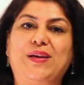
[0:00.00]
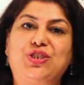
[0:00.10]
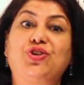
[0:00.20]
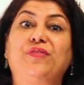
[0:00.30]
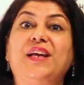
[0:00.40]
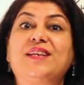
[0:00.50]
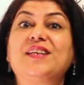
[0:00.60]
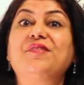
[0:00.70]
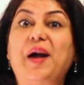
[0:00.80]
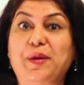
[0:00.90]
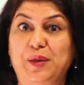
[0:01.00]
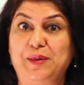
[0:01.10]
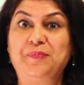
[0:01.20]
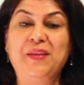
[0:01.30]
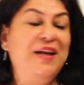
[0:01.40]
question of their survival.
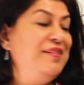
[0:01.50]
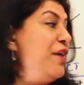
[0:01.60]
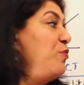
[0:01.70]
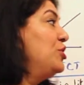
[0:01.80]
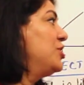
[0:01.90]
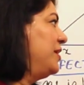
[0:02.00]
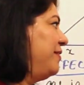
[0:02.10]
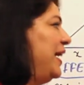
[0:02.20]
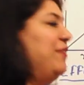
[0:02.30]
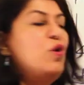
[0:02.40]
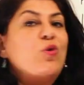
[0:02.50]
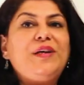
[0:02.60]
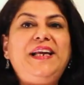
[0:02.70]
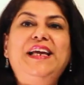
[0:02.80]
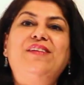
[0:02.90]
They would survive
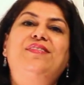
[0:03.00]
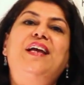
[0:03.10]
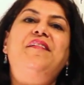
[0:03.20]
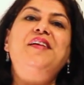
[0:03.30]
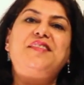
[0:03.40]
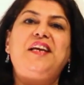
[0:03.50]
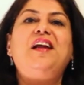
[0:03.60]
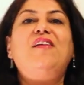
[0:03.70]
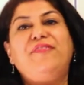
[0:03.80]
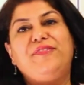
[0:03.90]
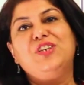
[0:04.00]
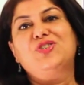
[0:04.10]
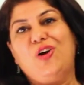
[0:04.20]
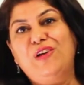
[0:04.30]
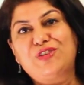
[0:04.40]
only if there is enough
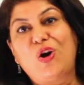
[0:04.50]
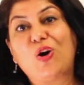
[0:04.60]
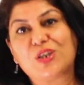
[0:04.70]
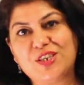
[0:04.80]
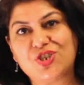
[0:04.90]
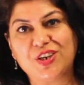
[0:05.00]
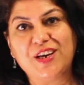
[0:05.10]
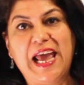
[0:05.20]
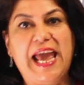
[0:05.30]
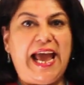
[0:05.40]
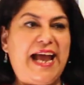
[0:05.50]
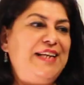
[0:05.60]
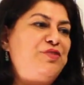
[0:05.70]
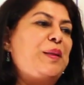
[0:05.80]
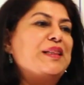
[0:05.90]
dissolved oxygen,
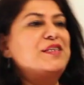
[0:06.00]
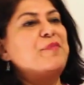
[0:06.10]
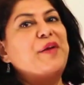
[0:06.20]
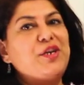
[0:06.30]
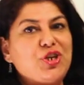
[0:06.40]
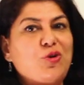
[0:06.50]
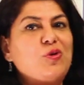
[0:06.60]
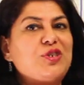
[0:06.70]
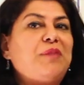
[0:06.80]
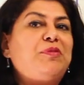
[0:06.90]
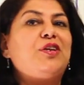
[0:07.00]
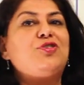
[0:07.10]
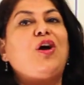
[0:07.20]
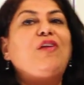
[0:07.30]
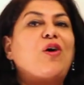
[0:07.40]
and when the temperature goes up, the
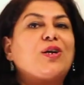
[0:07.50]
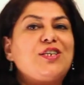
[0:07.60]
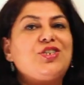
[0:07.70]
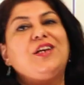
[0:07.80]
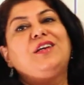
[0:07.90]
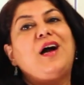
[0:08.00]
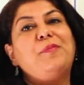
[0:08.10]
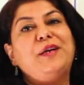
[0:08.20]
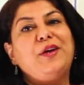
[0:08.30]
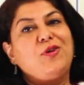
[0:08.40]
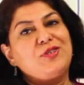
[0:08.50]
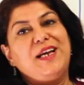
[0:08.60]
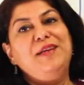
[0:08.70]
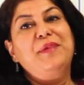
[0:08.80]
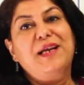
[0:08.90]
dissolved oxygen and carbon
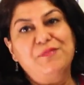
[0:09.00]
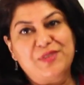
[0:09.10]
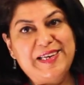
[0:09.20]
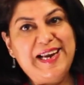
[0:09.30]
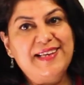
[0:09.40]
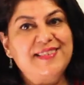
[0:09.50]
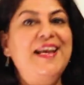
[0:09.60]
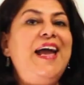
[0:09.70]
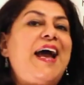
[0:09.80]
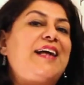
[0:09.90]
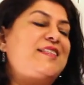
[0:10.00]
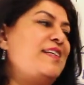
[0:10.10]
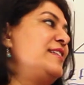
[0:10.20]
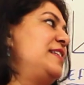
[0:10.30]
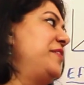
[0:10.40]
dioxide becomes less, and
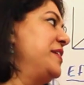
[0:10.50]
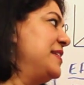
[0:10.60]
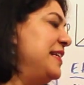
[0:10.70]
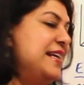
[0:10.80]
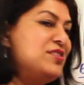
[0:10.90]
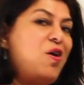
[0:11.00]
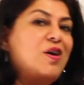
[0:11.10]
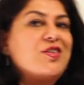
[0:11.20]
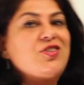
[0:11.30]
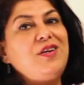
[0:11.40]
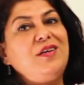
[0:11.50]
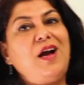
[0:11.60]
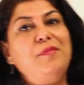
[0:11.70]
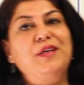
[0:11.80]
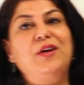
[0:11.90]
since there is less oxygen and
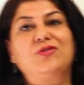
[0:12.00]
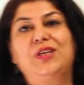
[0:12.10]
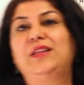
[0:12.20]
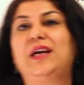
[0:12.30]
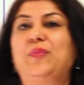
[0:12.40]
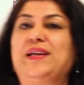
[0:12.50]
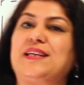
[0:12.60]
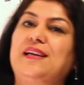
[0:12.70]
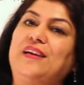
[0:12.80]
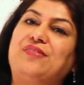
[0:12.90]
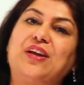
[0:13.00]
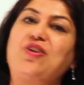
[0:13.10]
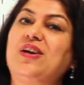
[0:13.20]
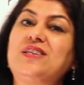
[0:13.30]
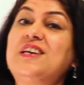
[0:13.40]
carbon dioxide, the aquatic life
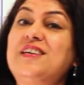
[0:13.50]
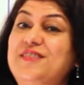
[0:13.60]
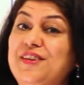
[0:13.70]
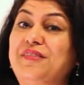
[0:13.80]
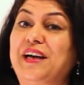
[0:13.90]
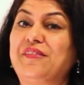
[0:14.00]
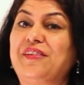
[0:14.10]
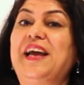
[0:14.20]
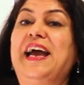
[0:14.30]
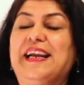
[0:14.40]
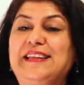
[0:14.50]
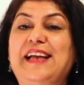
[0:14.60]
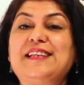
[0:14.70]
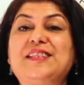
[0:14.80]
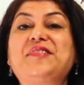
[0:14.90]
cannot survive, and
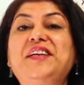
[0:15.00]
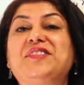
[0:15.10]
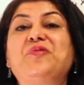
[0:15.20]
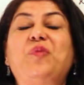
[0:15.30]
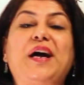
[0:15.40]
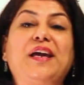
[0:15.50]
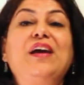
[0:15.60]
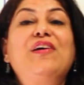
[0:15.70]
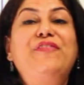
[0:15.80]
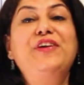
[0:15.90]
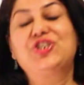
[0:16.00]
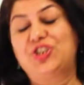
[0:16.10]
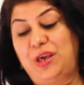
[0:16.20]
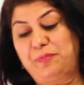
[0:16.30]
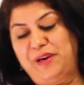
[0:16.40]
that is the reason why
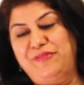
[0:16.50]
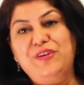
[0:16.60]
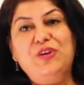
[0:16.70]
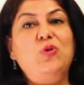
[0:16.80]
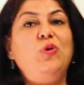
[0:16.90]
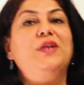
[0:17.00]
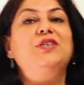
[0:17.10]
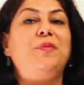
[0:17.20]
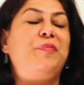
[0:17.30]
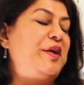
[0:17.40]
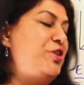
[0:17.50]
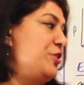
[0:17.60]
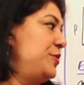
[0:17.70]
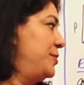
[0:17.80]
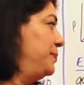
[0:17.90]
fish, they prefer colder
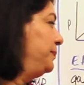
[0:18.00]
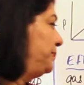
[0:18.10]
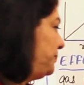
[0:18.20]
temperatures.